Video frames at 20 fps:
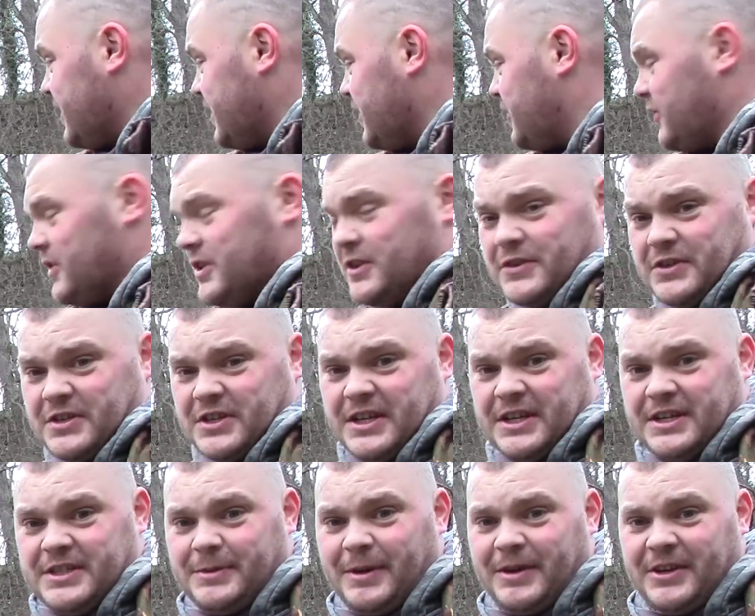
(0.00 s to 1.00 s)
in the tree. You'll
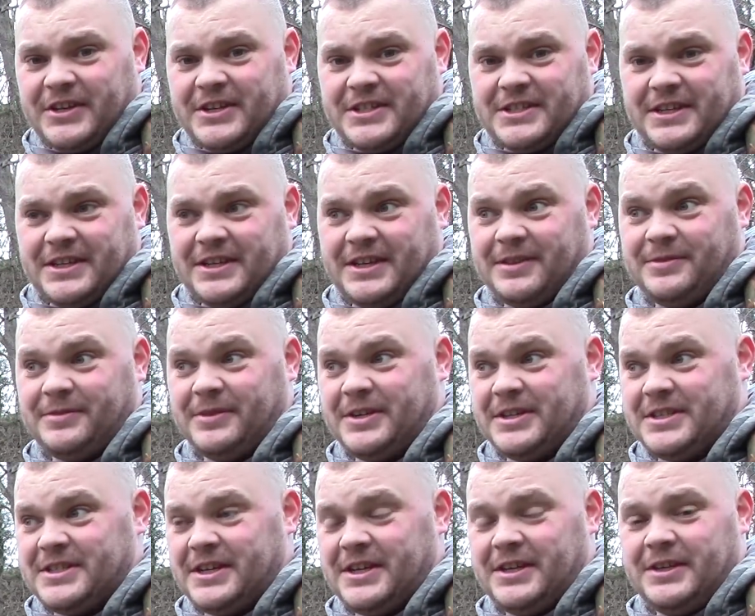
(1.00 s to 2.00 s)
see it when I hit it, if I
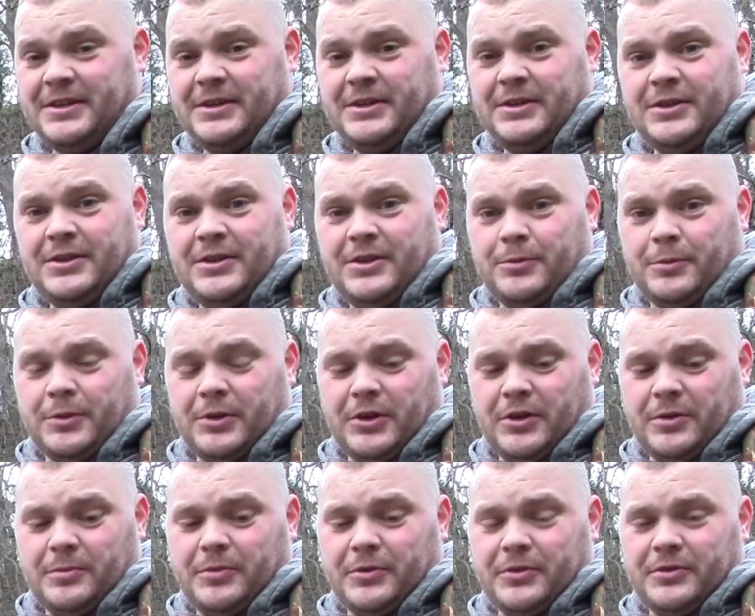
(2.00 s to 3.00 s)
hit it, with
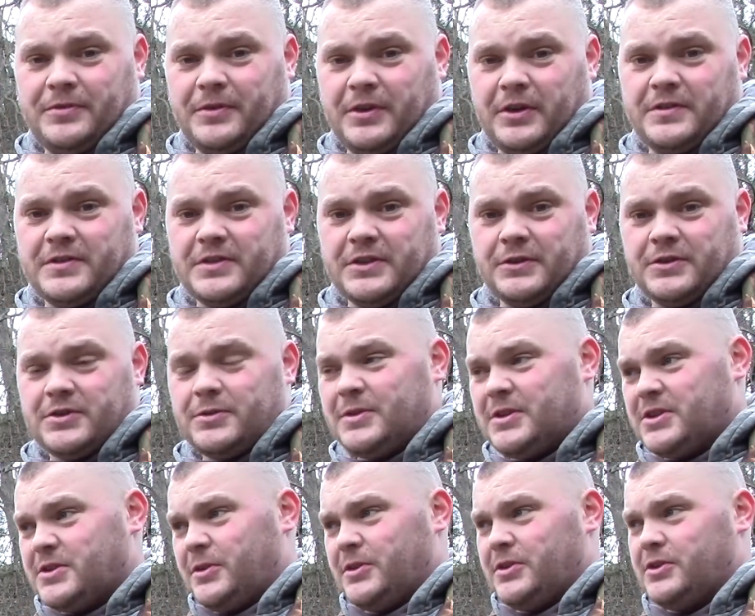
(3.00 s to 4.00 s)
9.5 still. So I
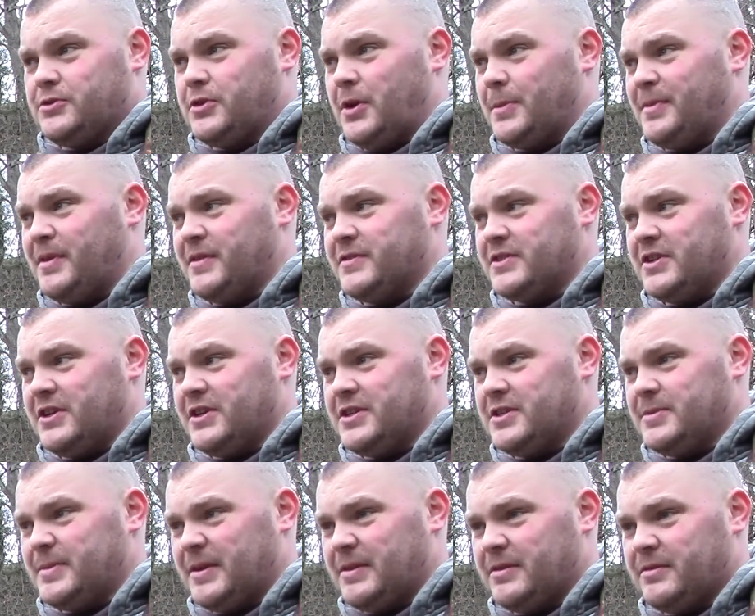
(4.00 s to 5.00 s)
want to see what the drop-off's like.
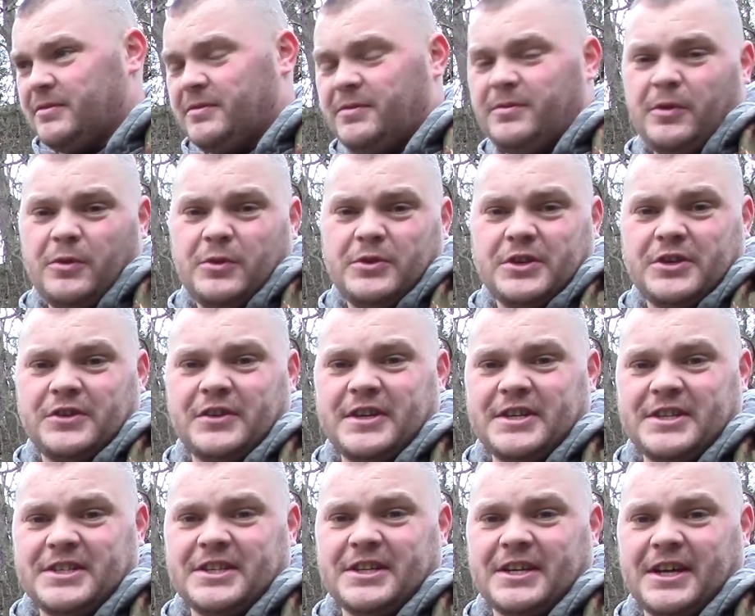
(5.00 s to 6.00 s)
It's about 4
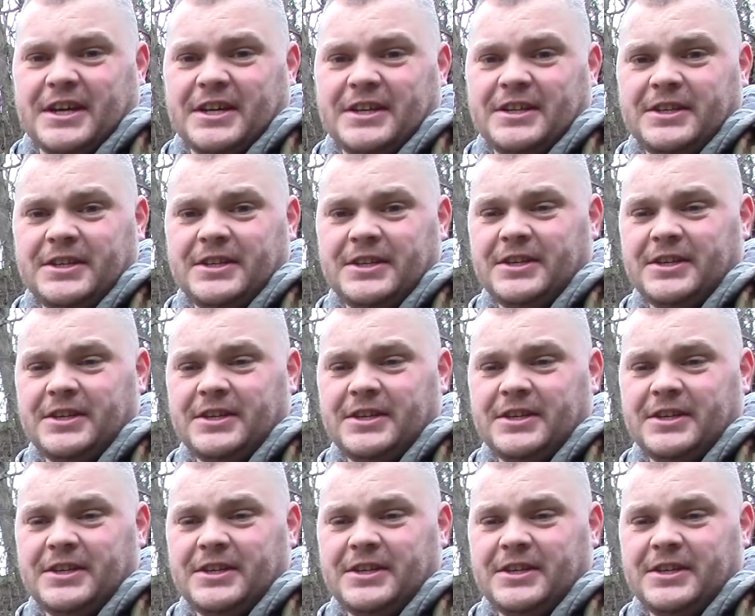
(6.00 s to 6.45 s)
degrees today.